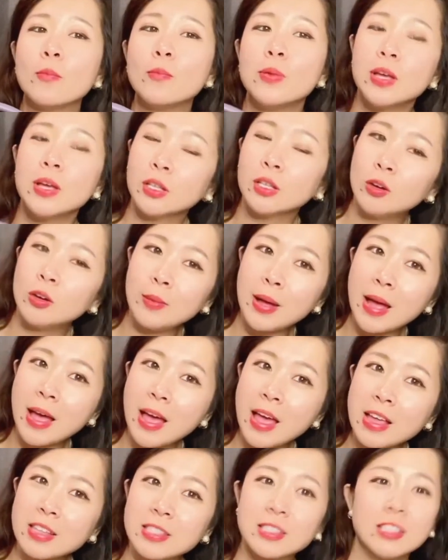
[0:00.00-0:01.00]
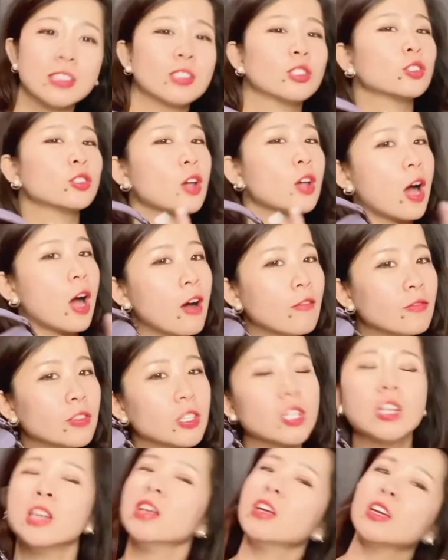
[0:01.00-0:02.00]
pillow bags, the soft
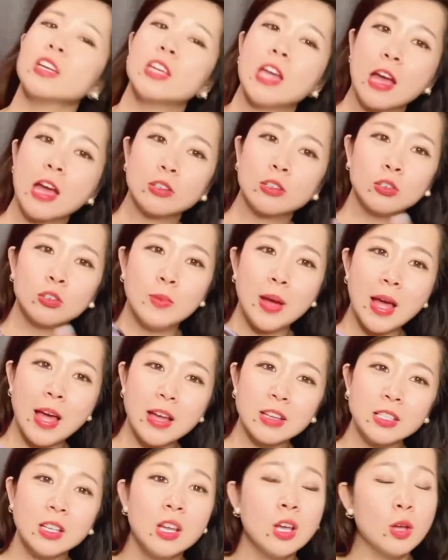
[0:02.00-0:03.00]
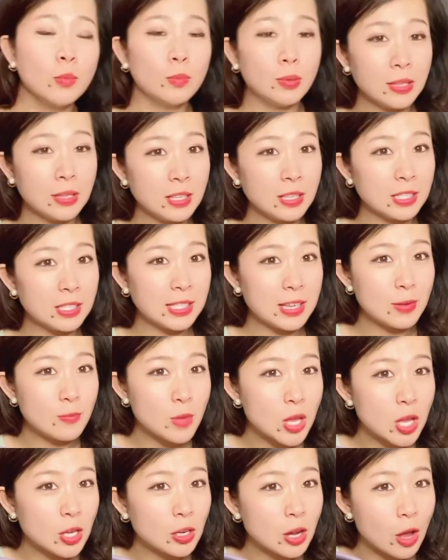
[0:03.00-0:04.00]
casual bags, please leave
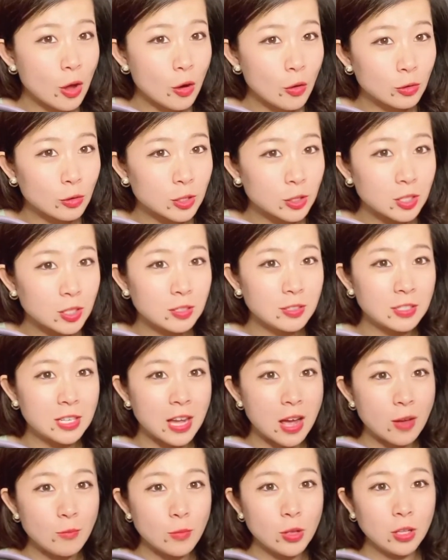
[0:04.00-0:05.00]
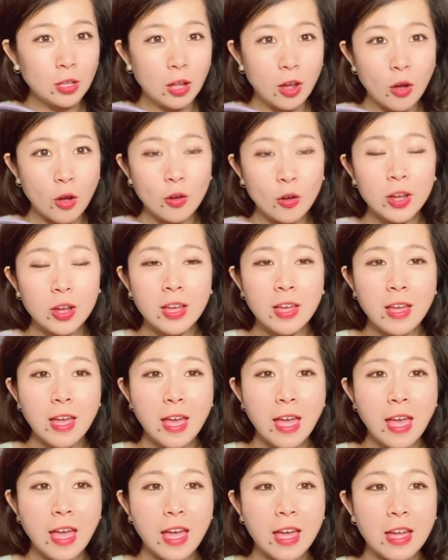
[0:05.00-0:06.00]
me a note down below
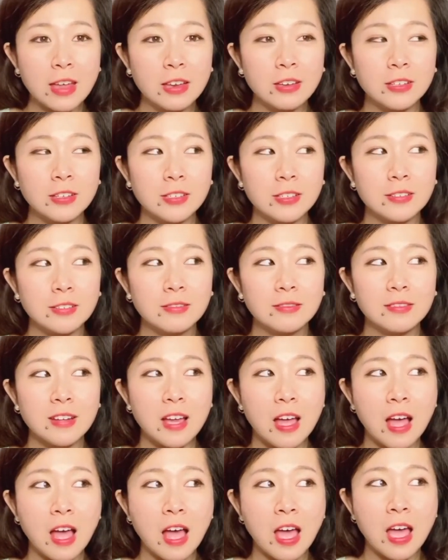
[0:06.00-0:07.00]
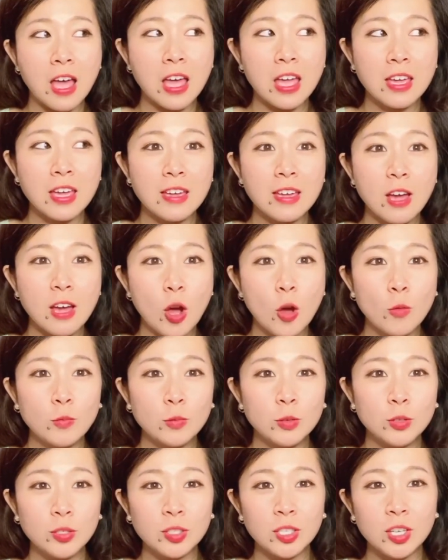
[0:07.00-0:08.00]
and I hope
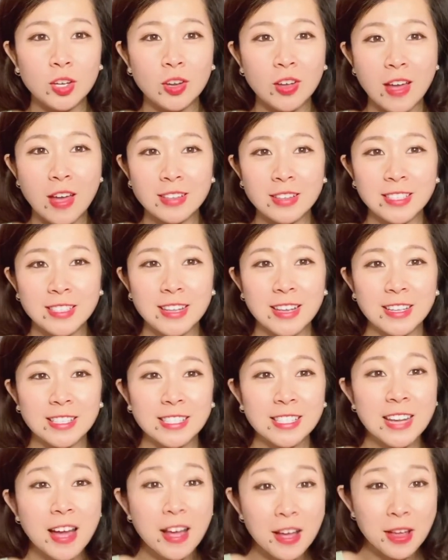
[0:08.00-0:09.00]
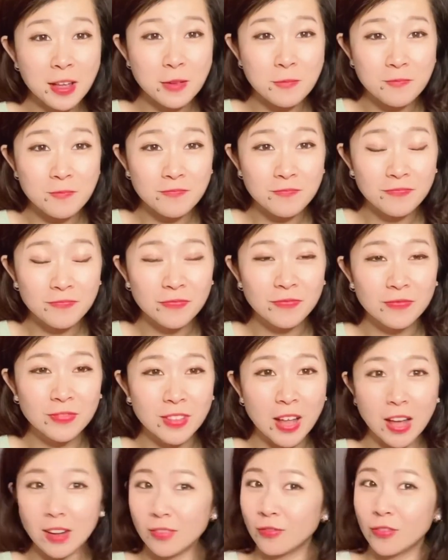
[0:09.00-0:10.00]
to see you guys next time.
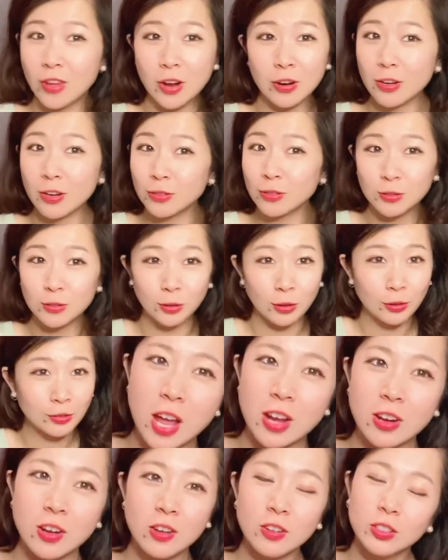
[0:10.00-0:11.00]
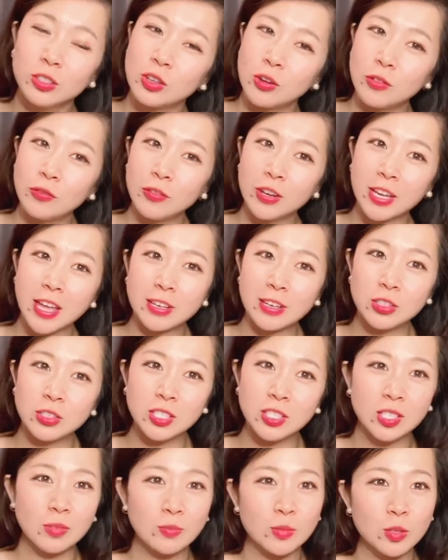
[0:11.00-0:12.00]
Not very soon. Don't forget to
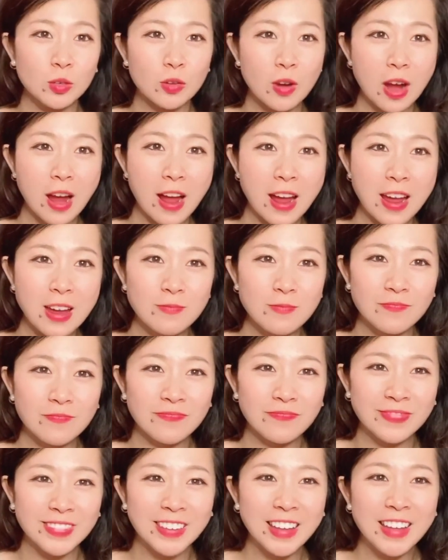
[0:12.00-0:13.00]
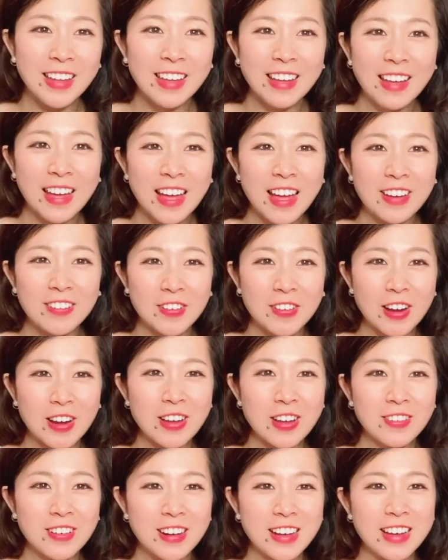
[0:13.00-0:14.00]
subscribe. Have a
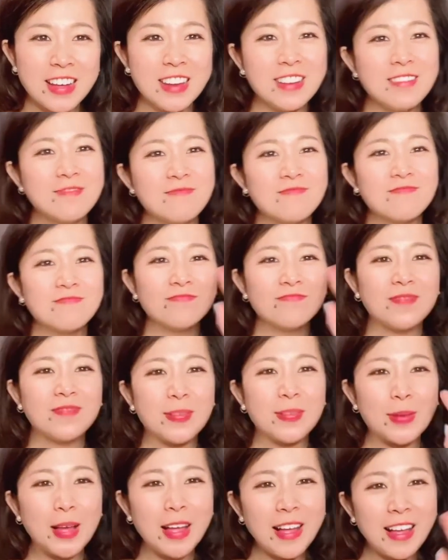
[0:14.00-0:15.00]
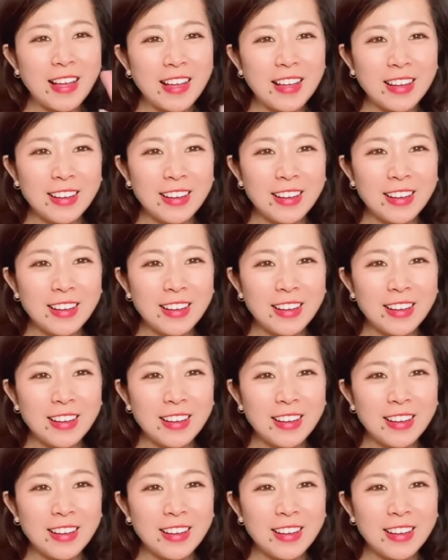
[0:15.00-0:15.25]
great one. Bye-bye.